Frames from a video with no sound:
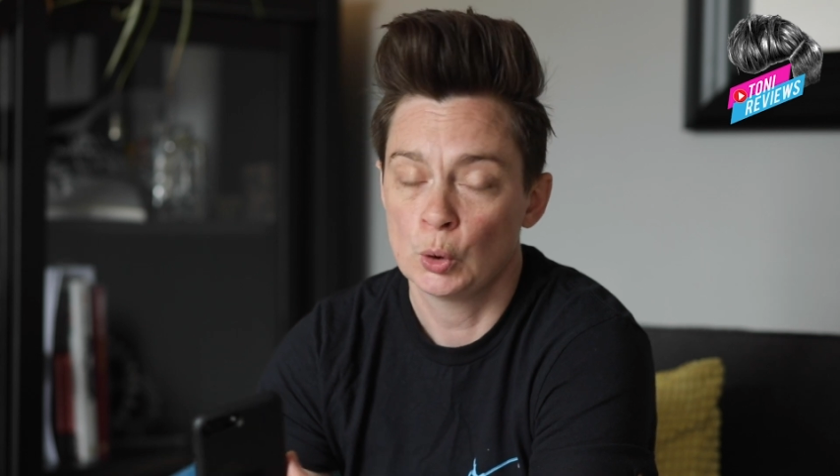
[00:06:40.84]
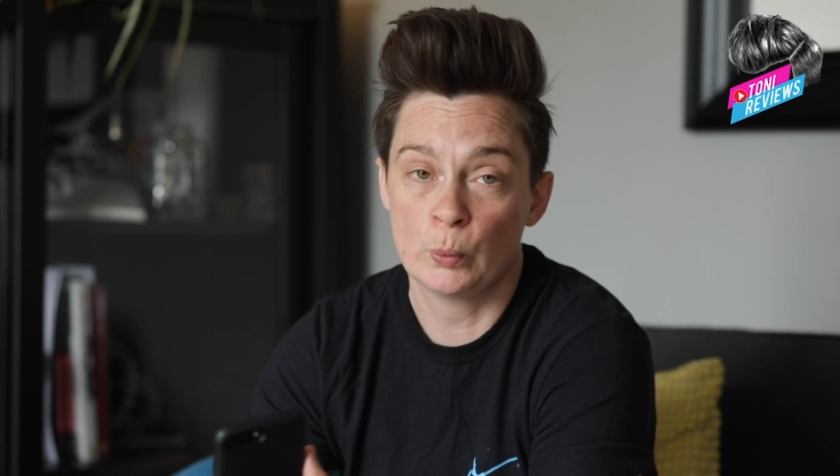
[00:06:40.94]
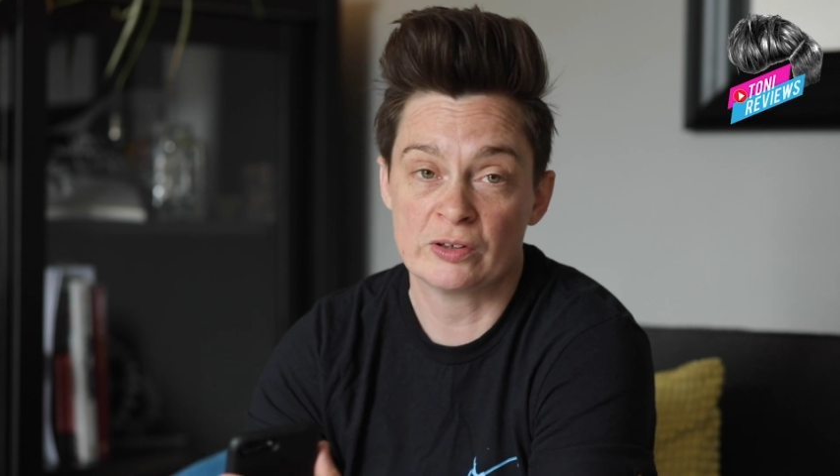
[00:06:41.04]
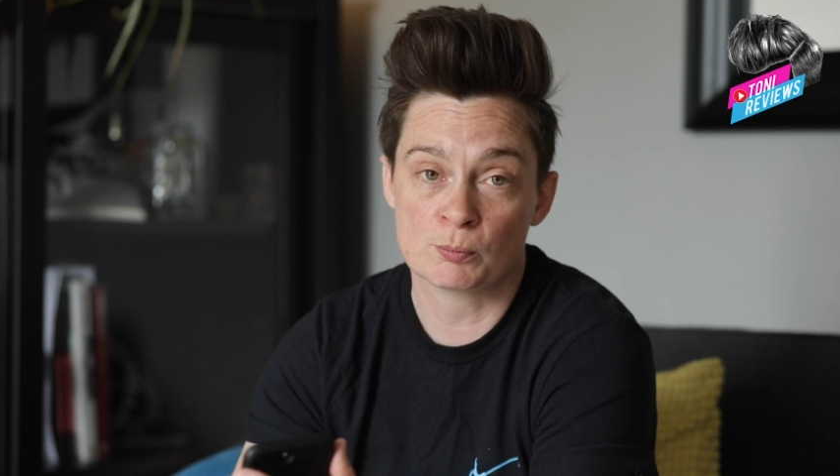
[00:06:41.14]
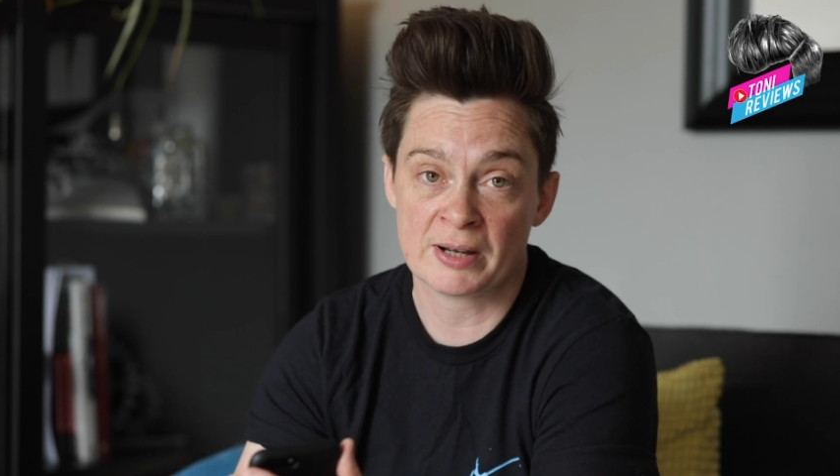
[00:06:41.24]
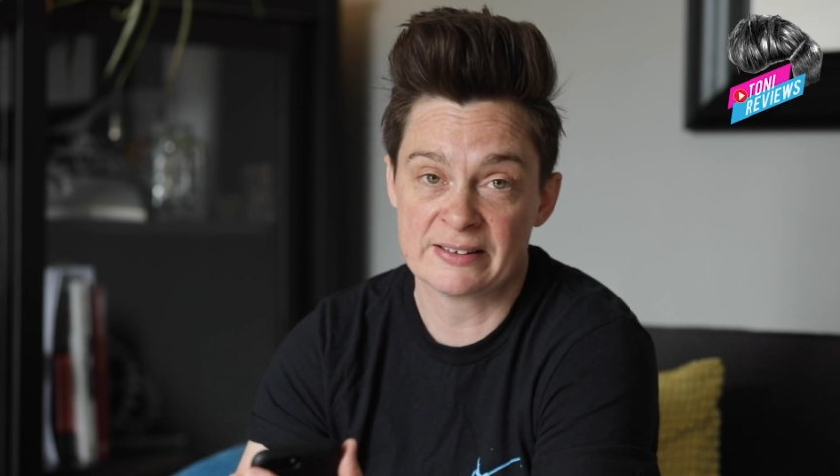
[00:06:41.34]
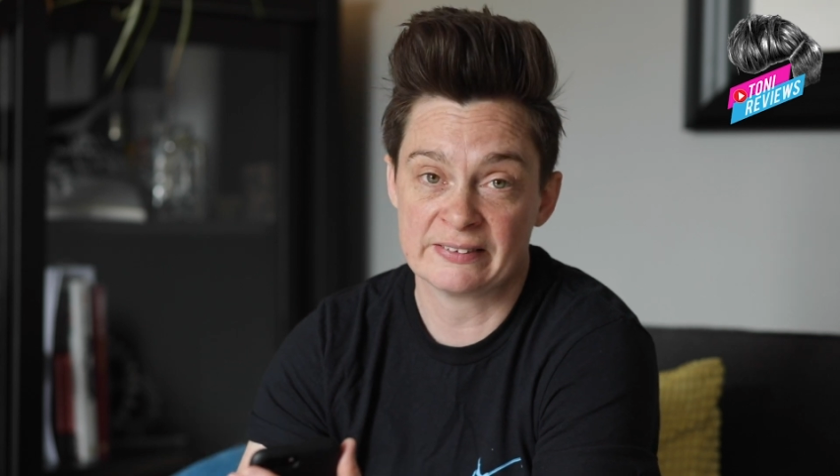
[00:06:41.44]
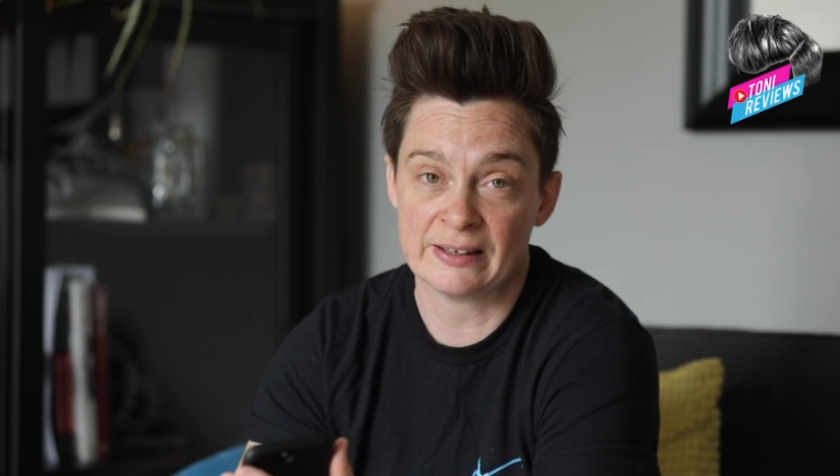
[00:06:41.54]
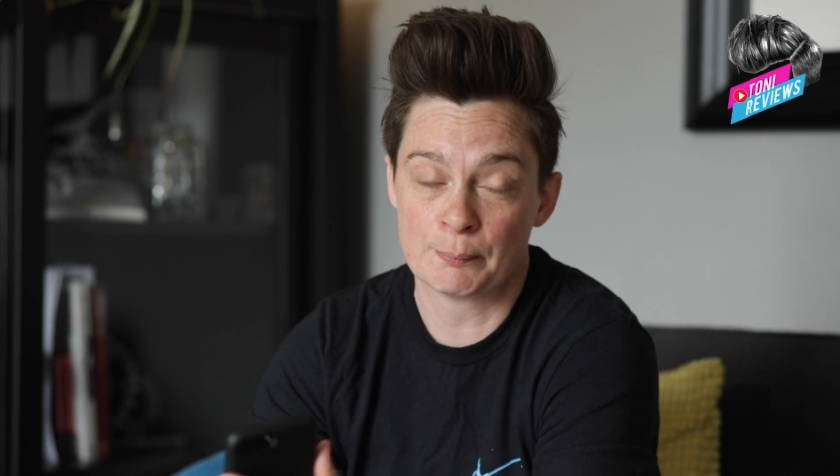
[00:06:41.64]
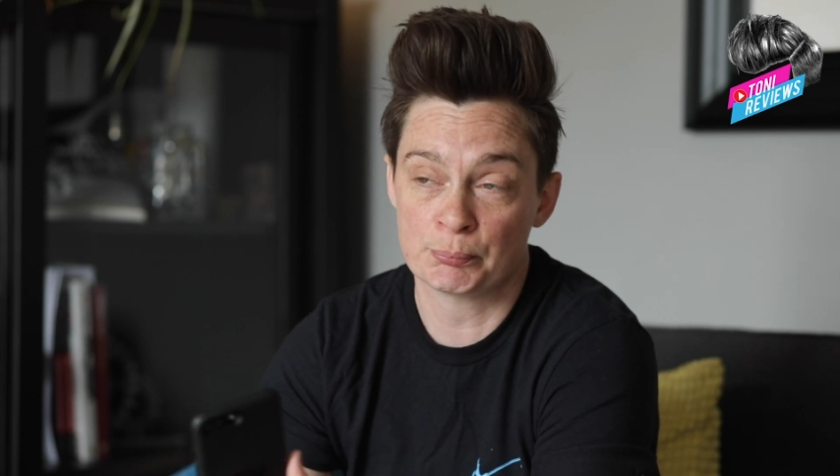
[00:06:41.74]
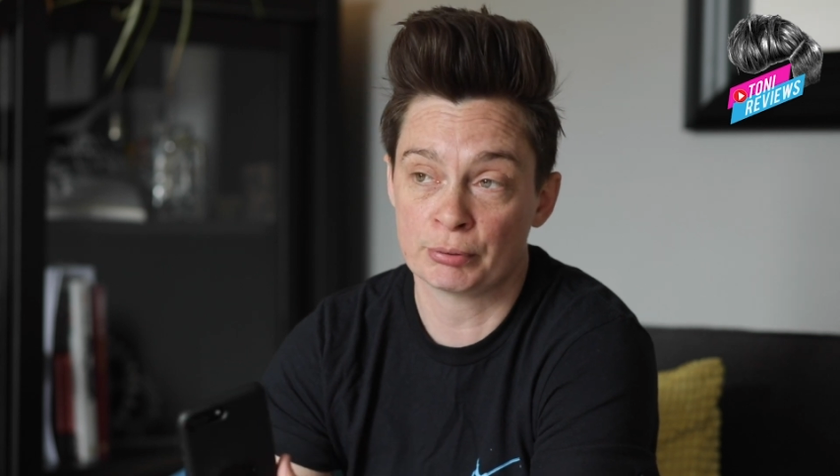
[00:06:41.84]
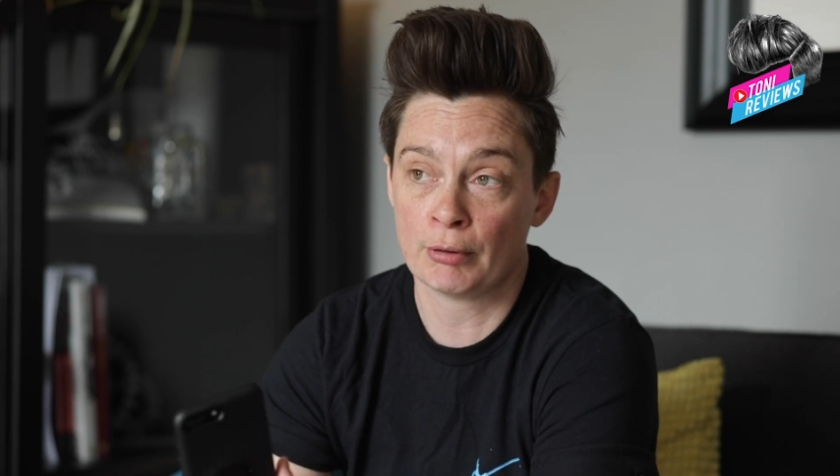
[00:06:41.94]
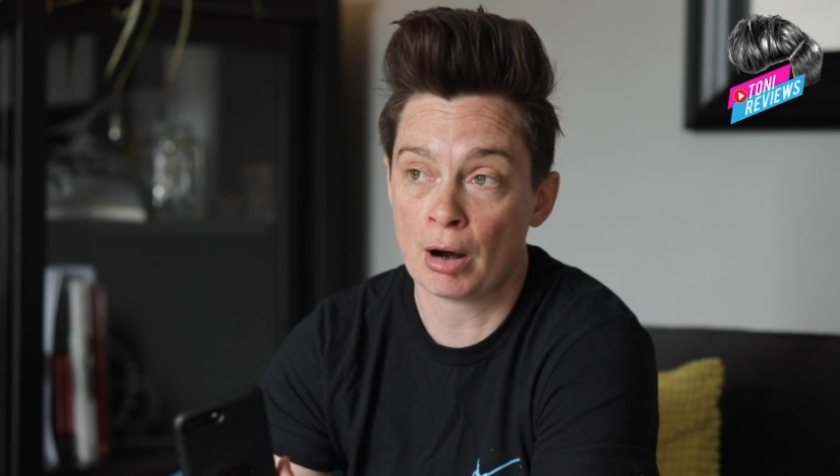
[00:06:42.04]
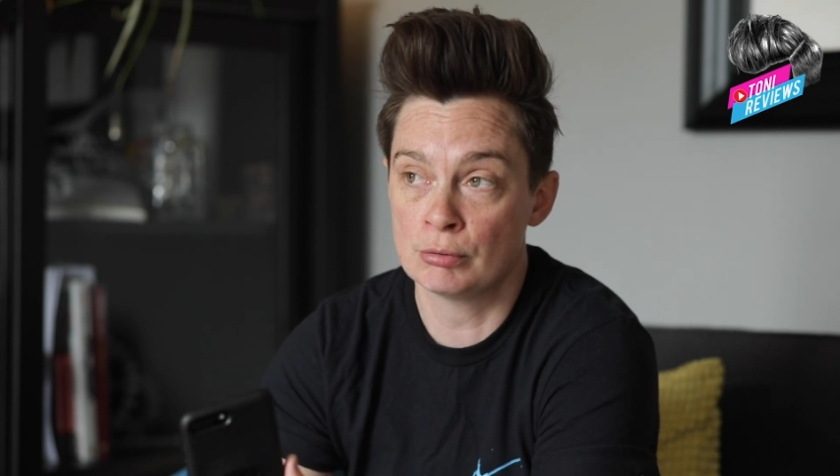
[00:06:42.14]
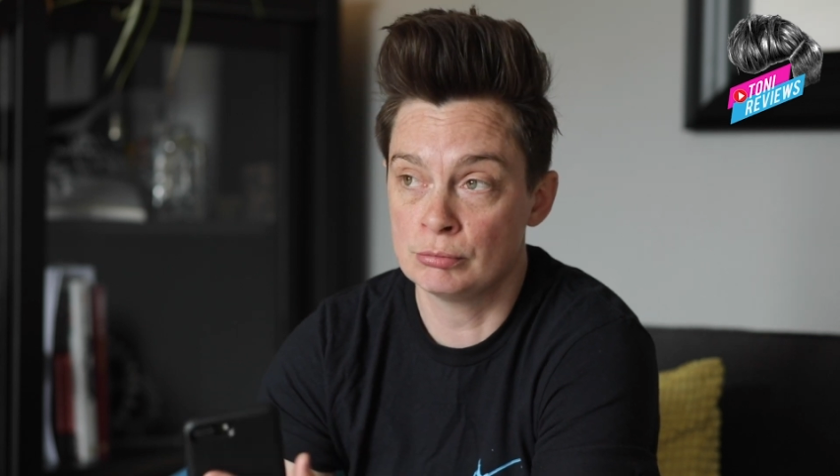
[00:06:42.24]
which makes it
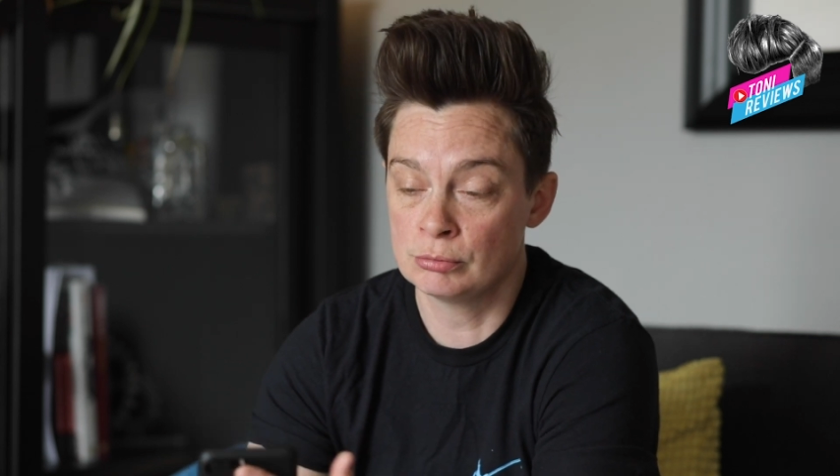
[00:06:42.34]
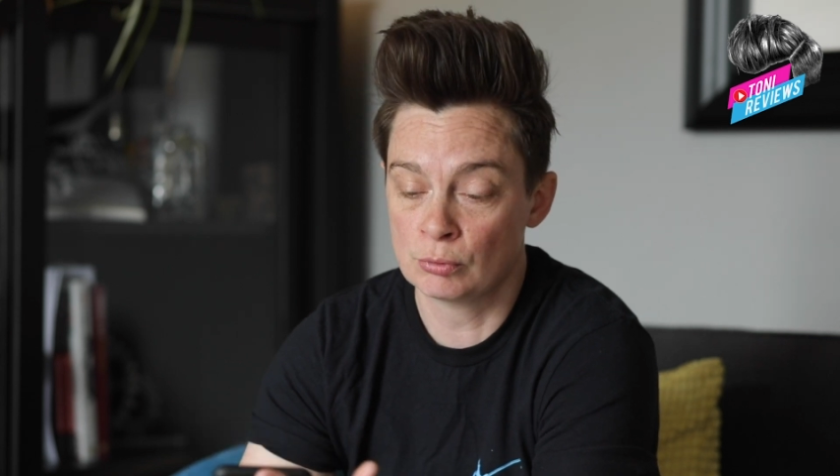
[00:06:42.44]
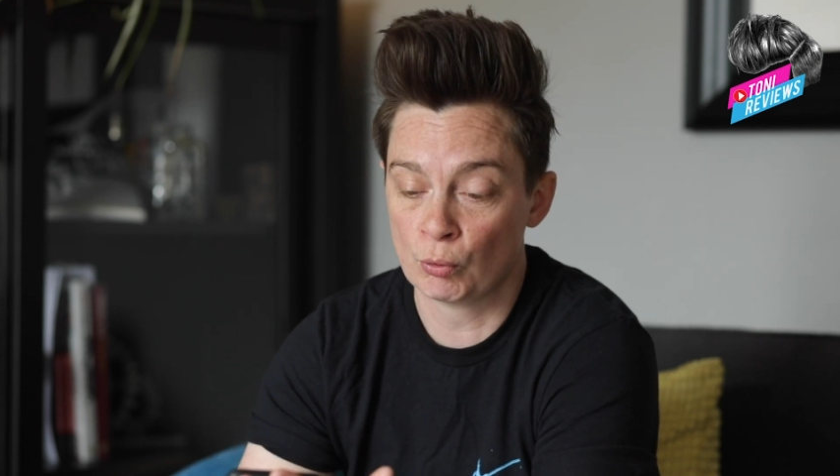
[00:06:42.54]
prone